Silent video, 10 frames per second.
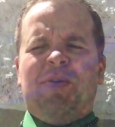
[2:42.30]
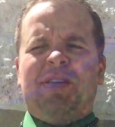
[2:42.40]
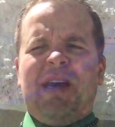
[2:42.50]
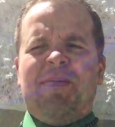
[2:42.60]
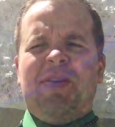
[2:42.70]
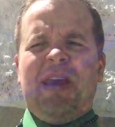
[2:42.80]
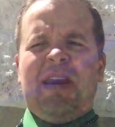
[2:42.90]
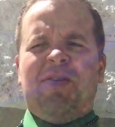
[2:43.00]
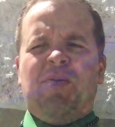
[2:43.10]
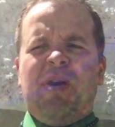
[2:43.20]
time at the
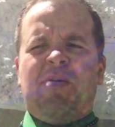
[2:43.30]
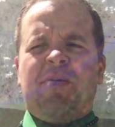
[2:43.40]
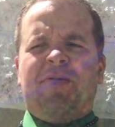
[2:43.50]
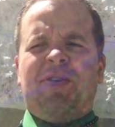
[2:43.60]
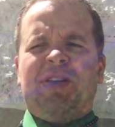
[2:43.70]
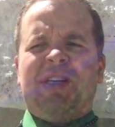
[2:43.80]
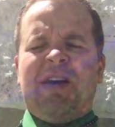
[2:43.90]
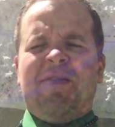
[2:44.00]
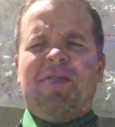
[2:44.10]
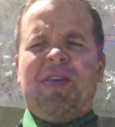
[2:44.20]
end of the week where we flush
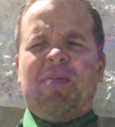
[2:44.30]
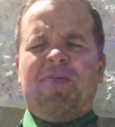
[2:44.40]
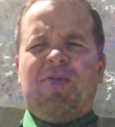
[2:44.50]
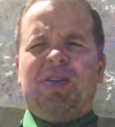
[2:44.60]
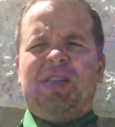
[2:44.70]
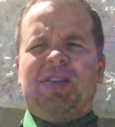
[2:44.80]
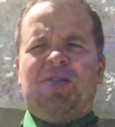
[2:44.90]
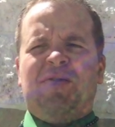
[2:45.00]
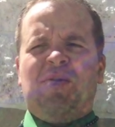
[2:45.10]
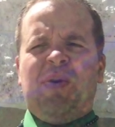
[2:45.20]
out everything before it sits
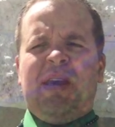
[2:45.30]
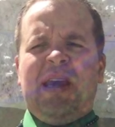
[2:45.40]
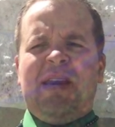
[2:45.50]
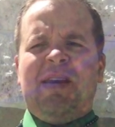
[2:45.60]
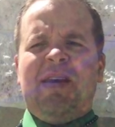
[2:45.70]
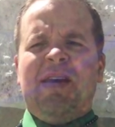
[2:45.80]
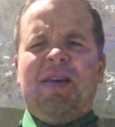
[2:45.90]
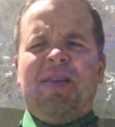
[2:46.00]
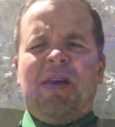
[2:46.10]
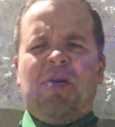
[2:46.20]
over the weekend.
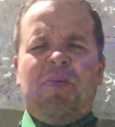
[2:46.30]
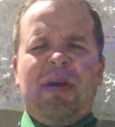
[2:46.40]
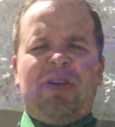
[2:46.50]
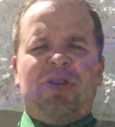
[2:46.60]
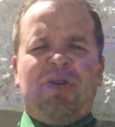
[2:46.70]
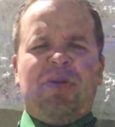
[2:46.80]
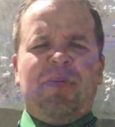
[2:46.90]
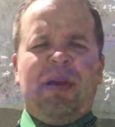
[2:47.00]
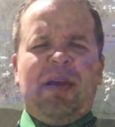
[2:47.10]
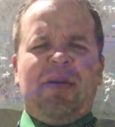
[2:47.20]
That'll make sure it'll
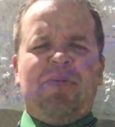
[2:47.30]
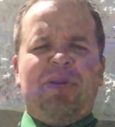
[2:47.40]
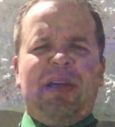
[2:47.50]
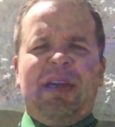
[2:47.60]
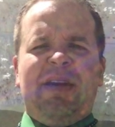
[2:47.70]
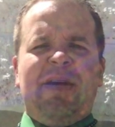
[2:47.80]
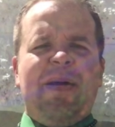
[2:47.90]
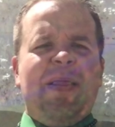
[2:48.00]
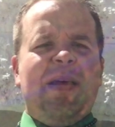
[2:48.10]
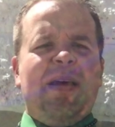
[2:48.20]
be completed.
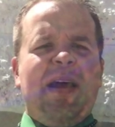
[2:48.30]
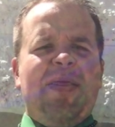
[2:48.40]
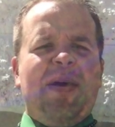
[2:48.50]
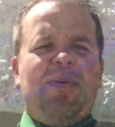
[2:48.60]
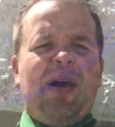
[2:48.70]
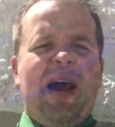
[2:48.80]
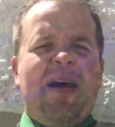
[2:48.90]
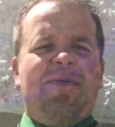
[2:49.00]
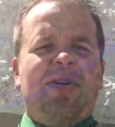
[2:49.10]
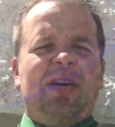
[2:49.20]
And then we'll
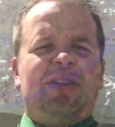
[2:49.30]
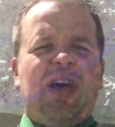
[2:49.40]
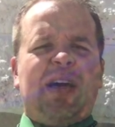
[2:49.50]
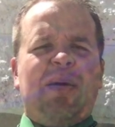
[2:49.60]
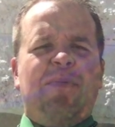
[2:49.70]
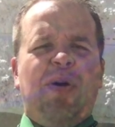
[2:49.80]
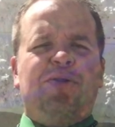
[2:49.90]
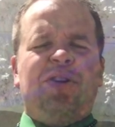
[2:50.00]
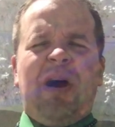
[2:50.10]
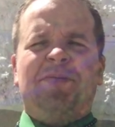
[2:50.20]
have stocking
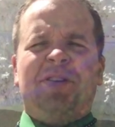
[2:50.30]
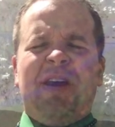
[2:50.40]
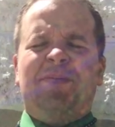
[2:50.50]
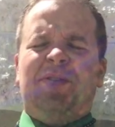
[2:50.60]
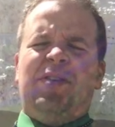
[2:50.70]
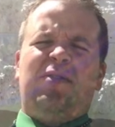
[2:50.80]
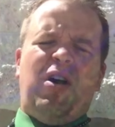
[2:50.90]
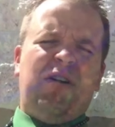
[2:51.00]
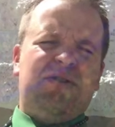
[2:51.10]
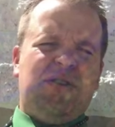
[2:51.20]
post-op slips, and this
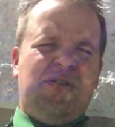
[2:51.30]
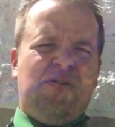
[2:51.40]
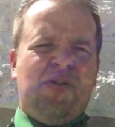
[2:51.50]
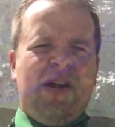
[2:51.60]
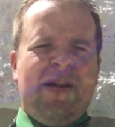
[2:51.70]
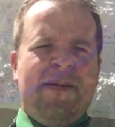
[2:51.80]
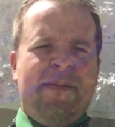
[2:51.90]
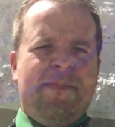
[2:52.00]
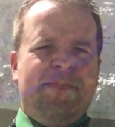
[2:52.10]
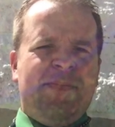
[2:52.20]
will also
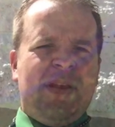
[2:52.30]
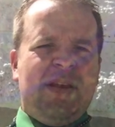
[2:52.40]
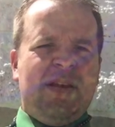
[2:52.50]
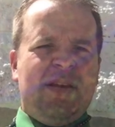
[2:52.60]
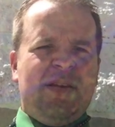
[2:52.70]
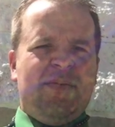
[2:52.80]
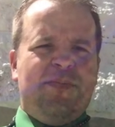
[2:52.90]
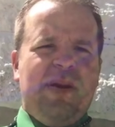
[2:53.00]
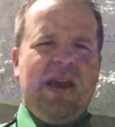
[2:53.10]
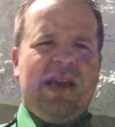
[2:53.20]

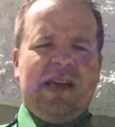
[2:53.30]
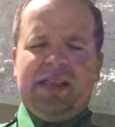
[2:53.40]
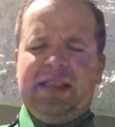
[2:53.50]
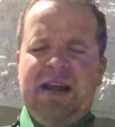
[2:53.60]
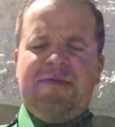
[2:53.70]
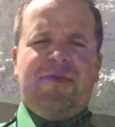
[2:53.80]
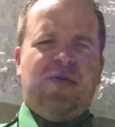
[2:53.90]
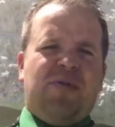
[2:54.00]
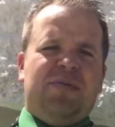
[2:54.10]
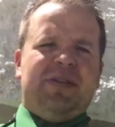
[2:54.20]
be consent
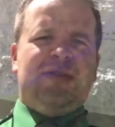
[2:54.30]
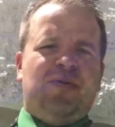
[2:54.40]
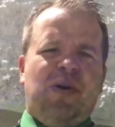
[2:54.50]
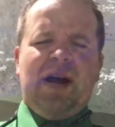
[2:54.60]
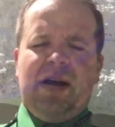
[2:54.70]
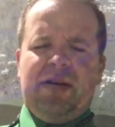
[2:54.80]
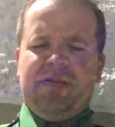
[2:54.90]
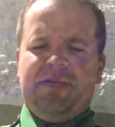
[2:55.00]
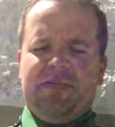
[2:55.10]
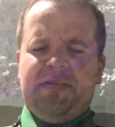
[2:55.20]
forms as well.